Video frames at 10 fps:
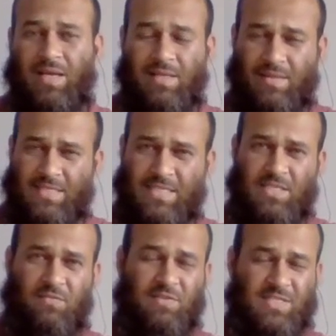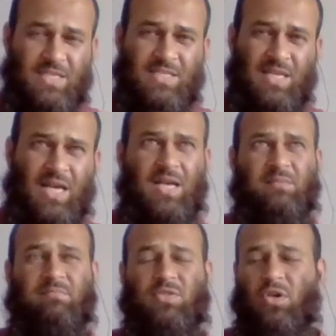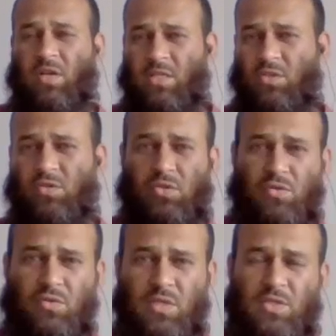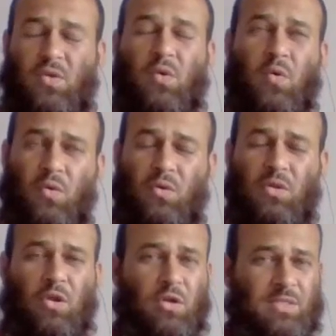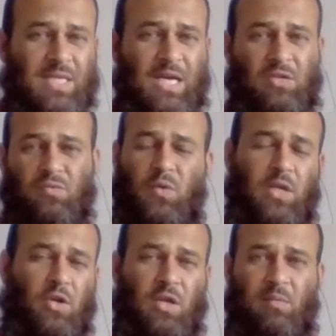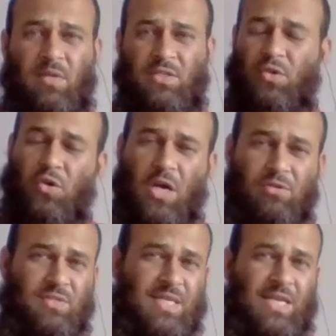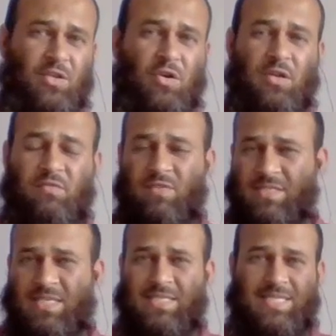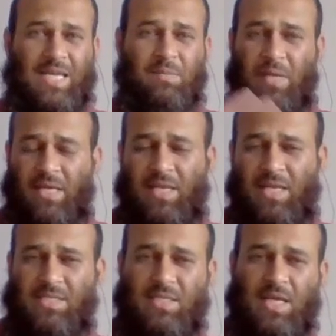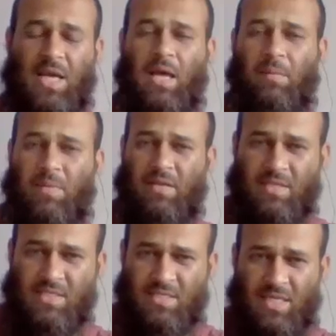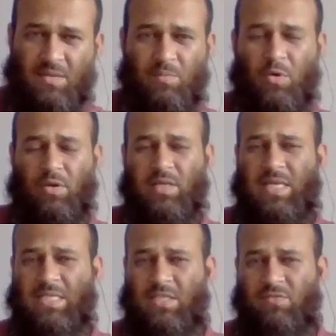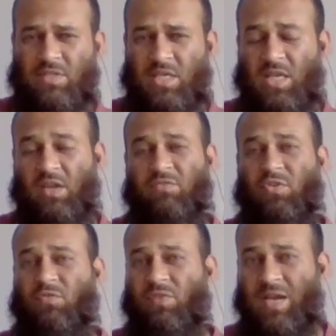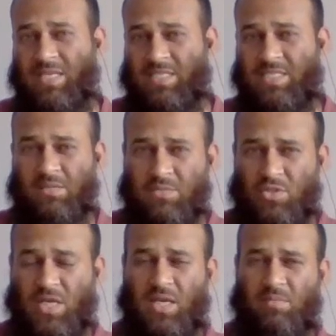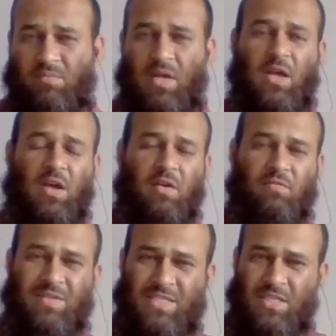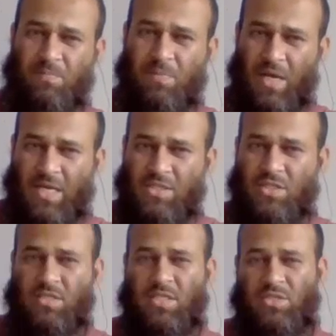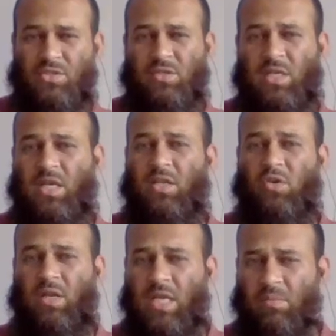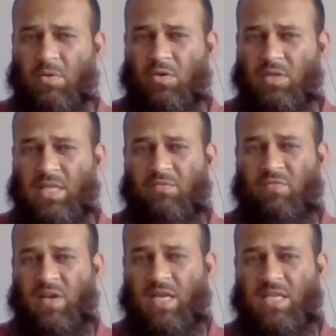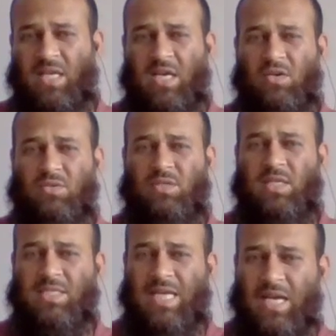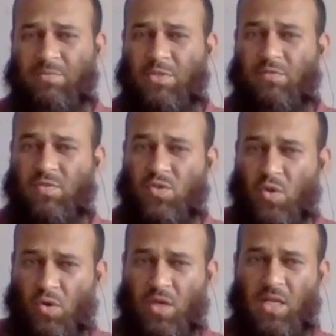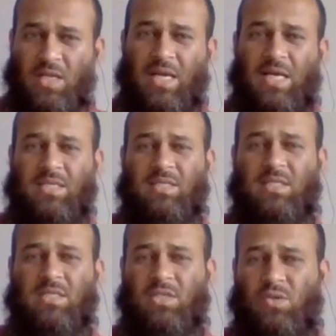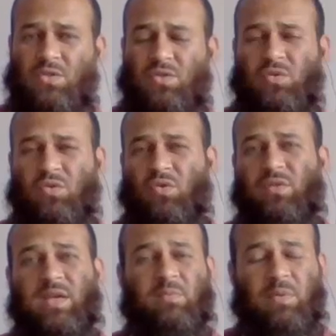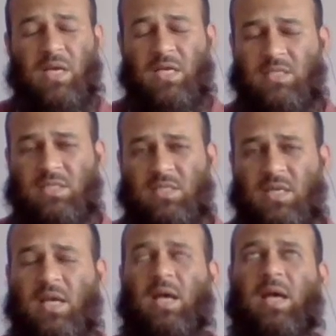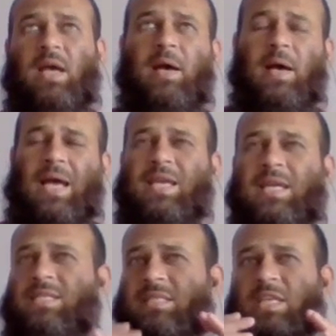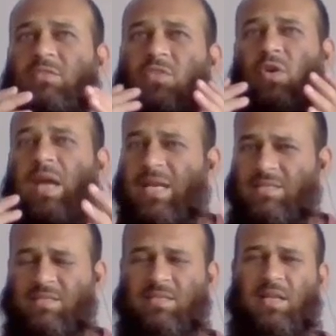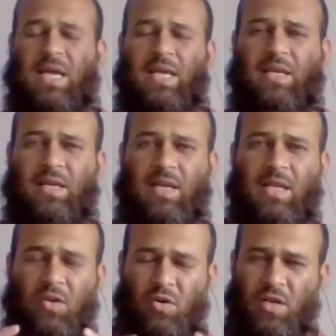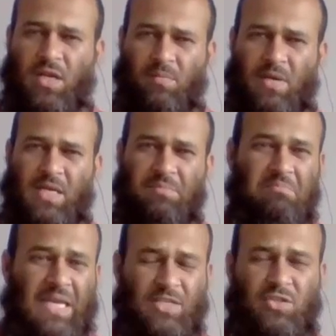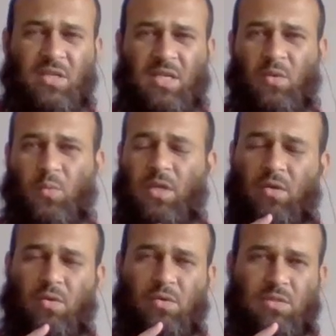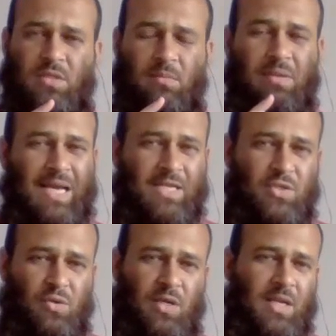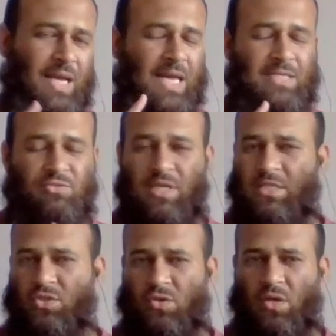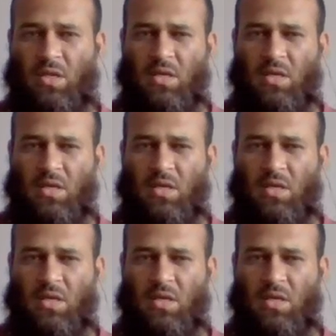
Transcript: This is a visit. Sorry, due to the school lockdown, we are not able to go outside on visits and picnics, but this is an important activity. If you find some time, visit a plant nursery in your neighborhood and find out the types of soil gardeners use to grow their plants. I can give you hints, like in Aurangabad, majorly we use black soil and red soil.